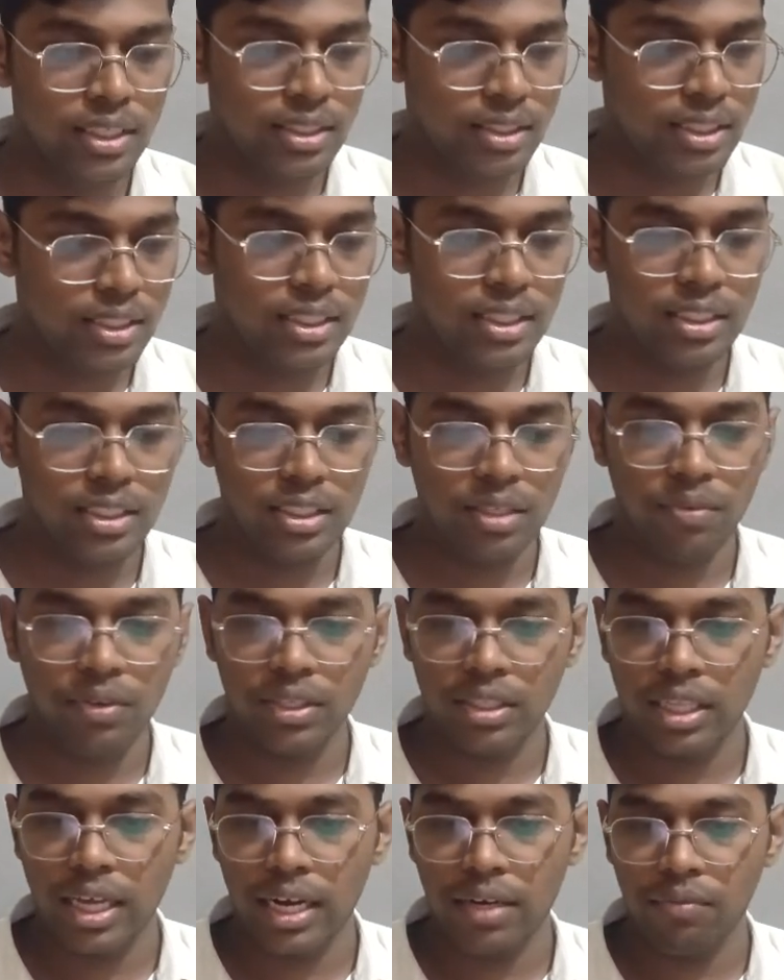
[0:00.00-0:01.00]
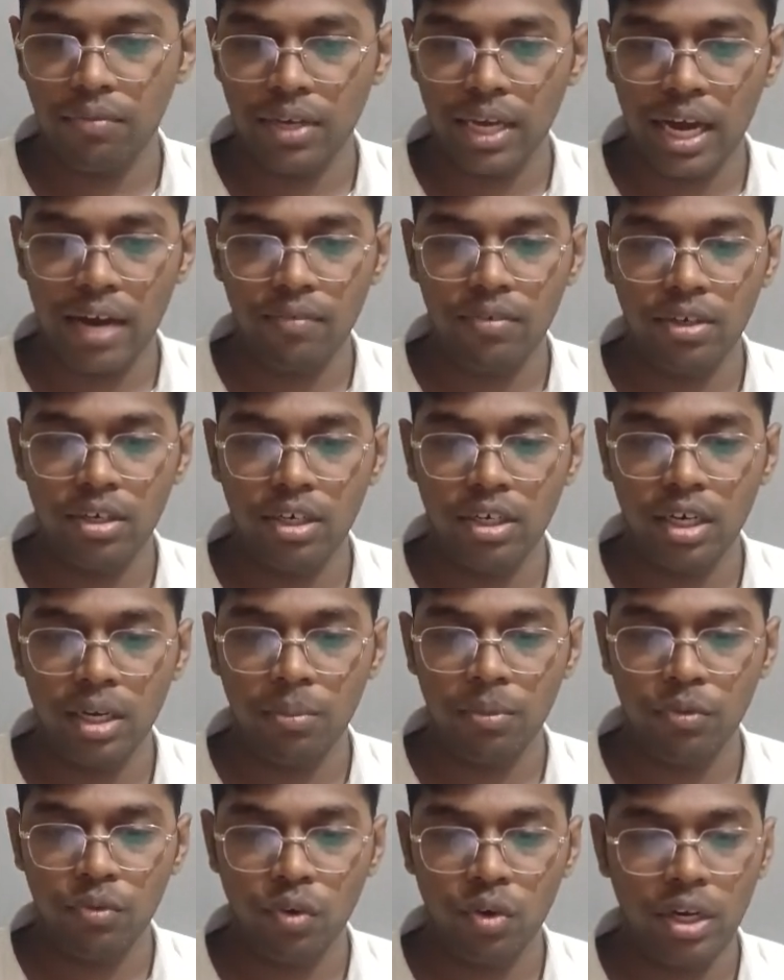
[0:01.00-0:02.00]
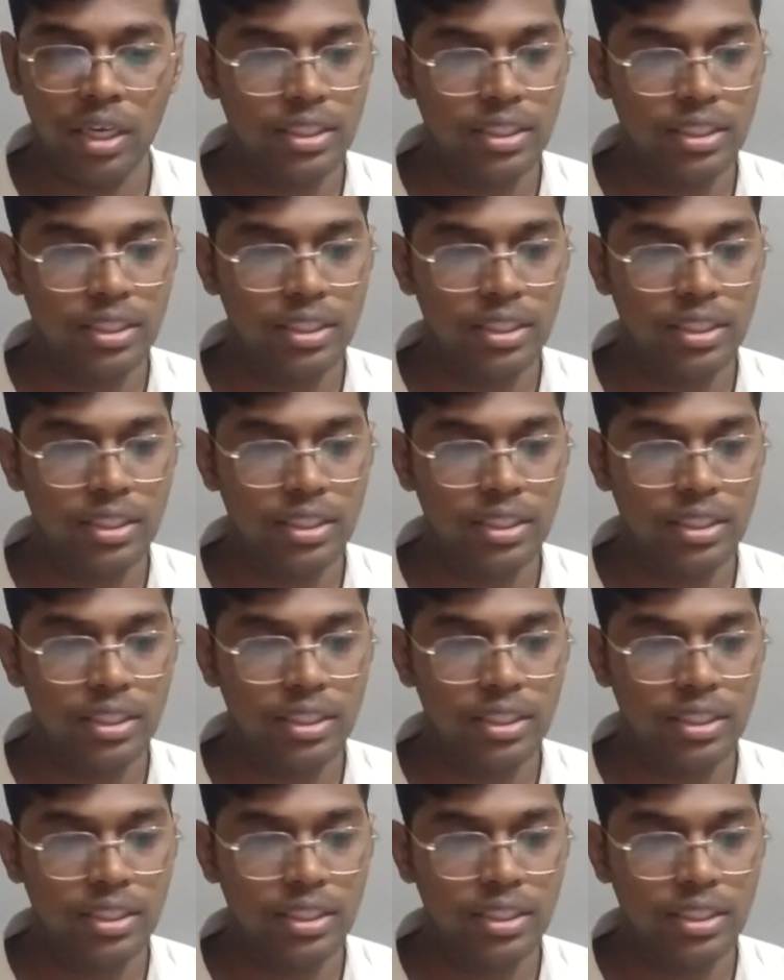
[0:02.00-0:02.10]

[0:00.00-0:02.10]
This is the one that we have deleted before.